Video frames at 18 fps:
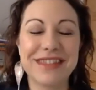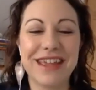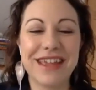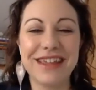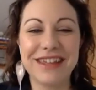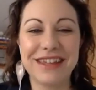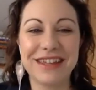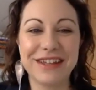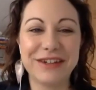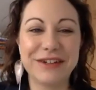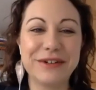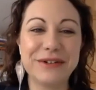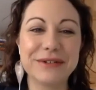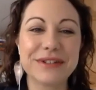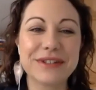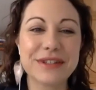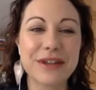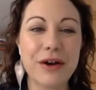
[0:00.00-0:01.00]
Thank
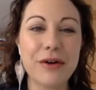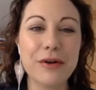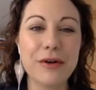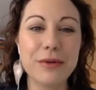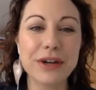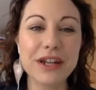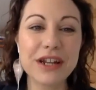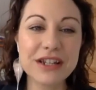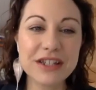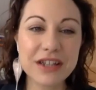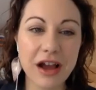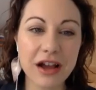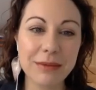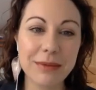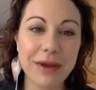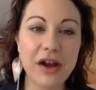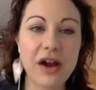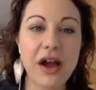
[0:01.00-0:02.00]
you. So we're going to
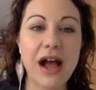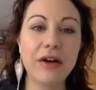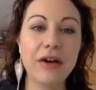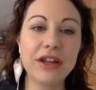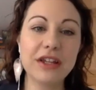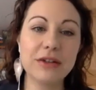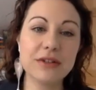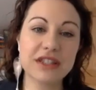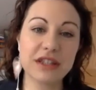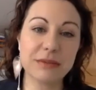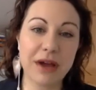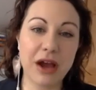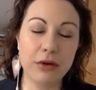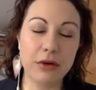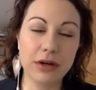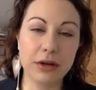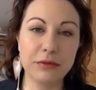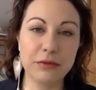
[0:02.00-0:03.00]
talk about how to use the
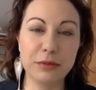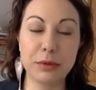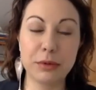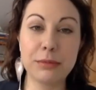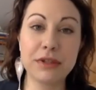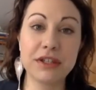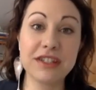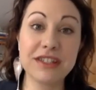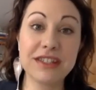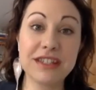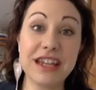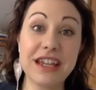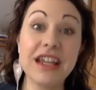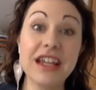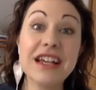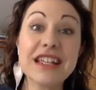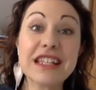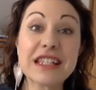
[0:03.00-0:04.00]
power of
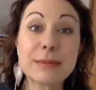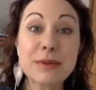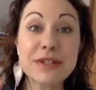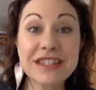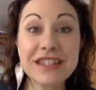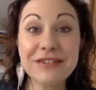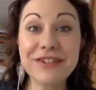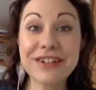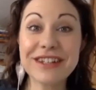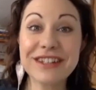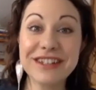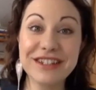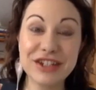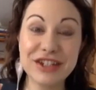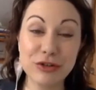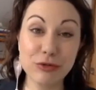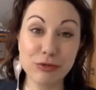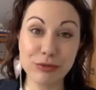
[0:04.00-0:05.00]
publicity specifically
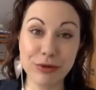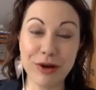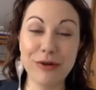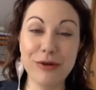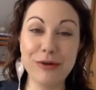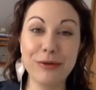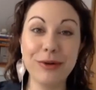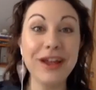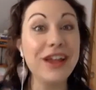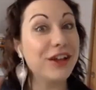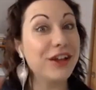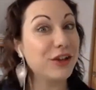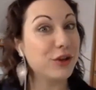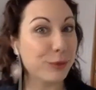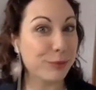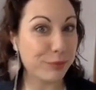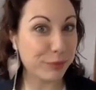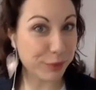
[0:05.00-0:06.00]
to grow
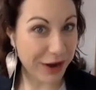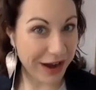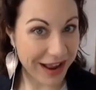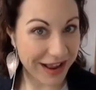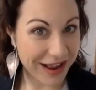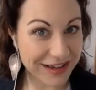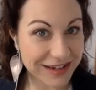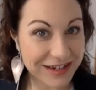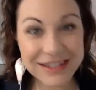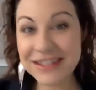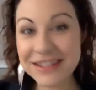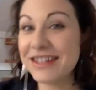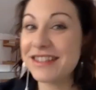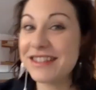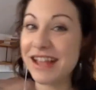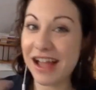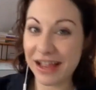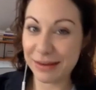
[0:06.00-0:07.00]
your brand,
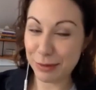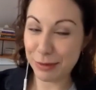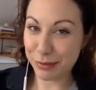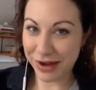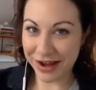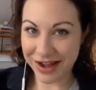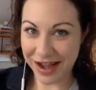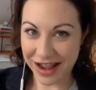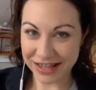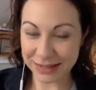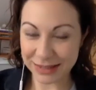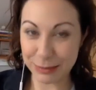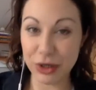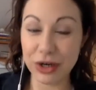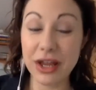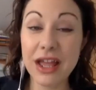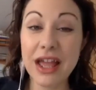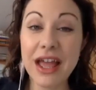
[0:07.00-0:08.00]
since I'm a brand
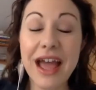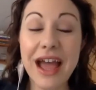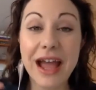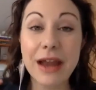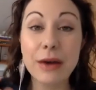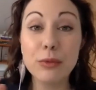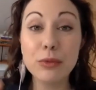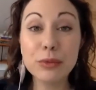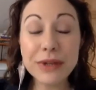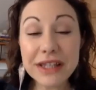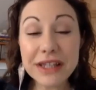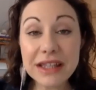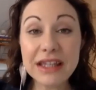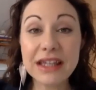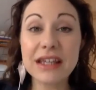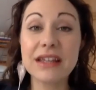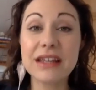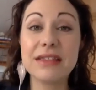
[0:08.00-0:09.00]
expert. And
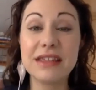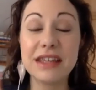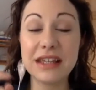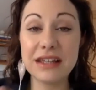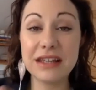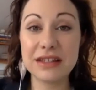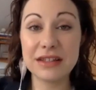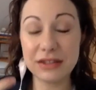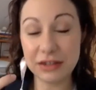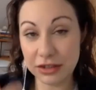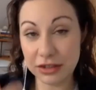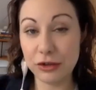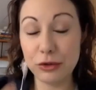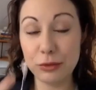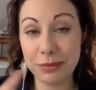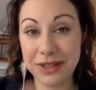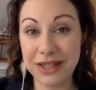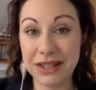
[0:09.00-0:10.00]
really these
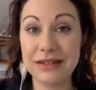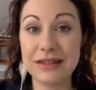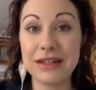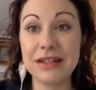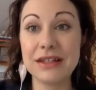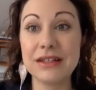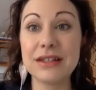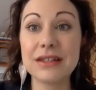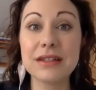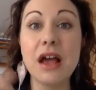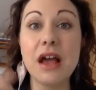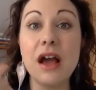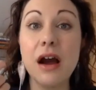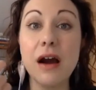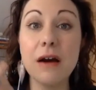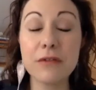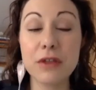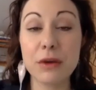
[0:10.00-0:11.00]
two pieces
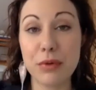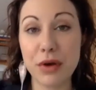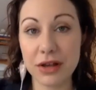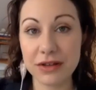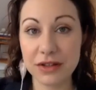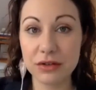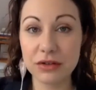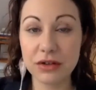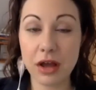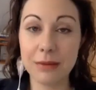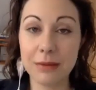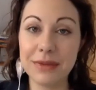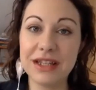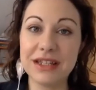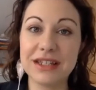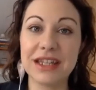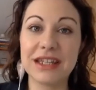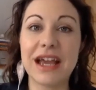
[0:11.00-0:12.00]
of the puzzle
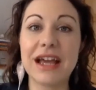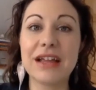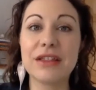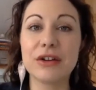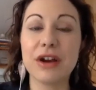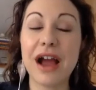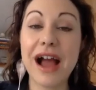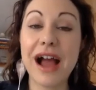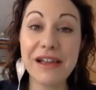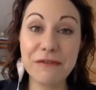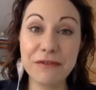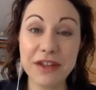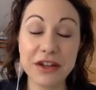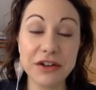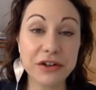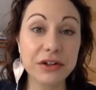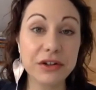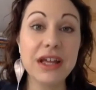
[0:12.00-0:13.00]
coming together, I
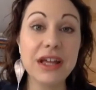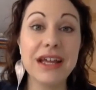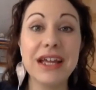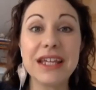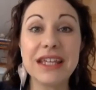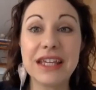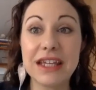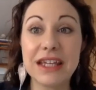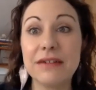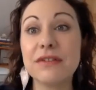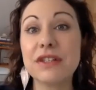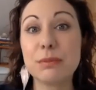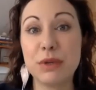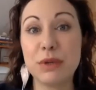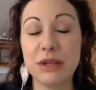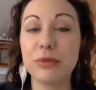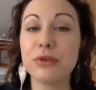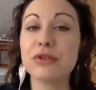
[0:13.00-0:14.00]
feel gives
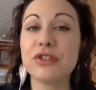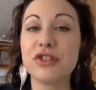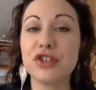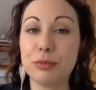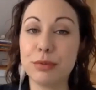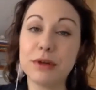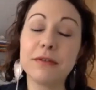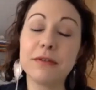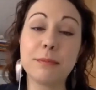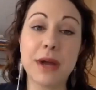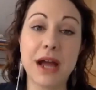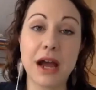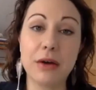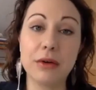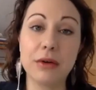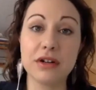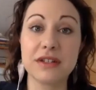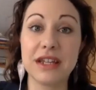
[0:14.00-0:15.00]
people
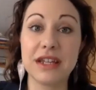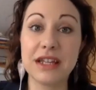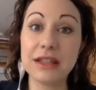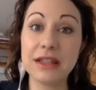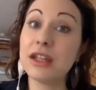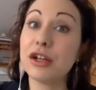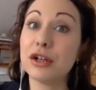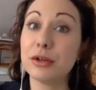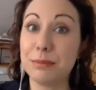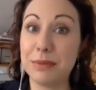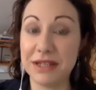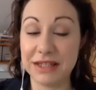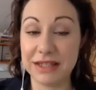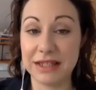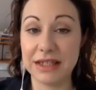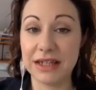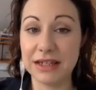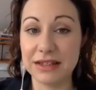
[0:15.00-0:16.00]
superpowers in their
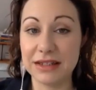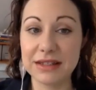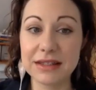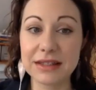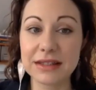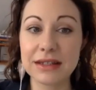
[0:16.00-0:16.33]
business.